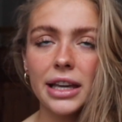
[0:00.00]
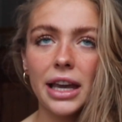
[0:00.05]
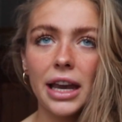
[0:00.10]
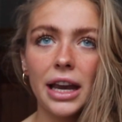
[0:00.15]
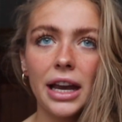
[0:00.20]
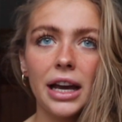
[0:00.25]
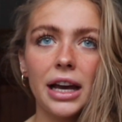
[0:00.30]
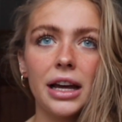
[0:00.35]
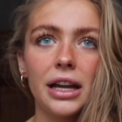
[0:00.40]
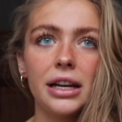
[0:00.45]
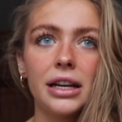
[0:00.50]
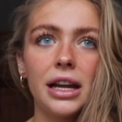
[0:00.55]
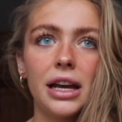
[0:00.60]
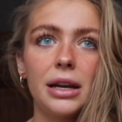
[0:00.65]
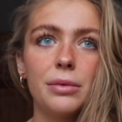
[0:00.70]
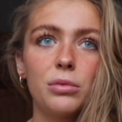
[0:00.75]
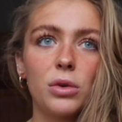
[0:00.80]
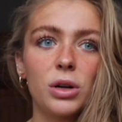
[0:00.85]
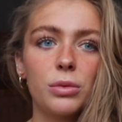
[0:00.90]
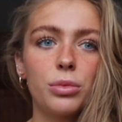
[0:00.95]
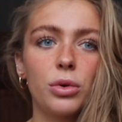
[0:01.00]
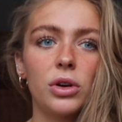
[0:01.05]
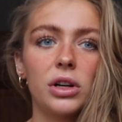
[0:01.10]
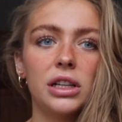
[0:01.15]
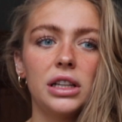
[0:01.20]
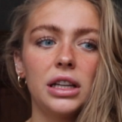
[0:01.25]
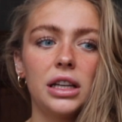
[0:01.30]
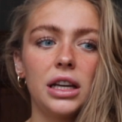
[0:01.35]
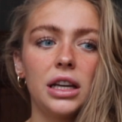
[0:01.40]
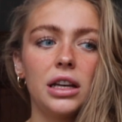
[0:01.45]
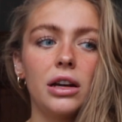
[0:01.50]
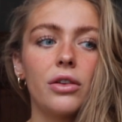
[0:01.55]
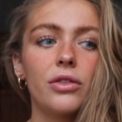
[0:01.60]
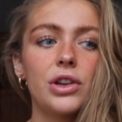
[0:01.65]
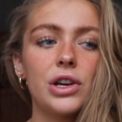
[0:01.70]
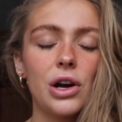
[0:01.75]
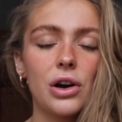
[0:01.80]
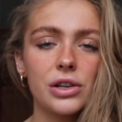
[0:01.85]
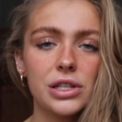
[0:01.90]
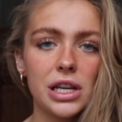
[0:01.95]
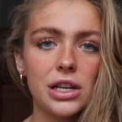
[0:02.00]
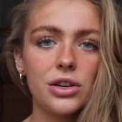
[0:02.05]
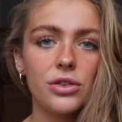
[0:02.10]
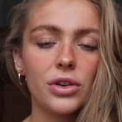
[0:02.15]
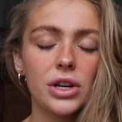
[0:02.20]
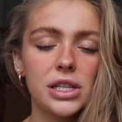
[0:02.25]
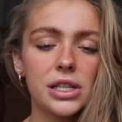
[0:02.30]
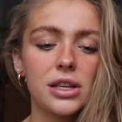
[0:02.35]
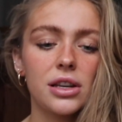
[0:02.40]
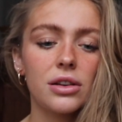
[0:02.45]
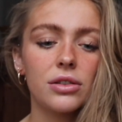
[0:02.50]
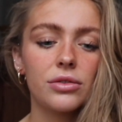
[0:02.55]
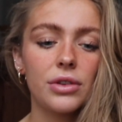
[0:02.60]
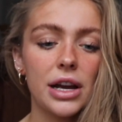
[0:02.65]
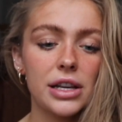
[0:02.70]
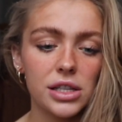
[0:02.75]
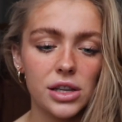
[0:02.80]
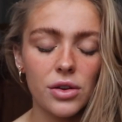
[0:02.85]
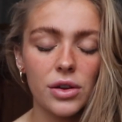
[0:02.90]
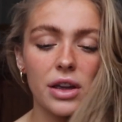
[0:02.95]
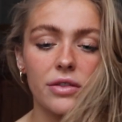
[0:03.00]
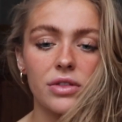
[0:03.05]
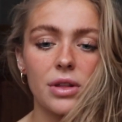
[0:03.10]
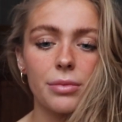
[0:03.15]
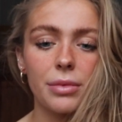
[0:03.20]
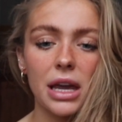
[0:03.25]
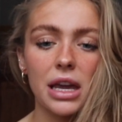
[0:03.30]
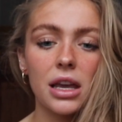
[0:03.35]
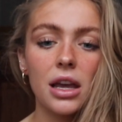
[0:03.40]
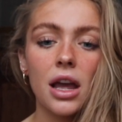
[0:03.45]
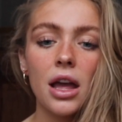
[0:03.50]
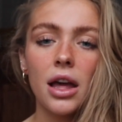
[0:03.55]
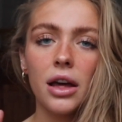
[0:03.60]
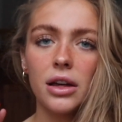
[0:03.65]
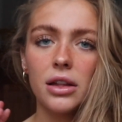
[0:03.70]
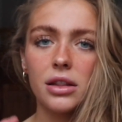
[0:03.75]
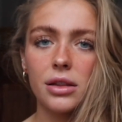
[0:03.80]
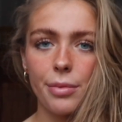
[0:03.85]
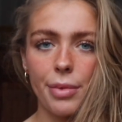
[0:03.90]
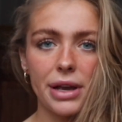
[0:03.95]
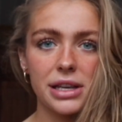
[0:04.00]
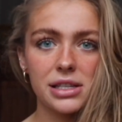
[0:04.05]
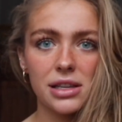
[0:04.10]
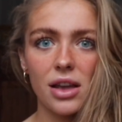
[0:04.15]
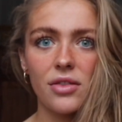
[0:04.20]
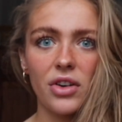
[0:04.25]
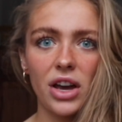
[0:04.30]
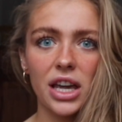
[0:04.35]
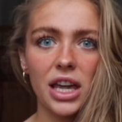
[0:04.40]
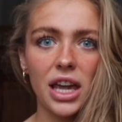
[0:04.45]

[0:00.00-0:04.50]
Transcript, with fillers: can, and more importantly, you know, the dogs I do rescue, give them like the best life I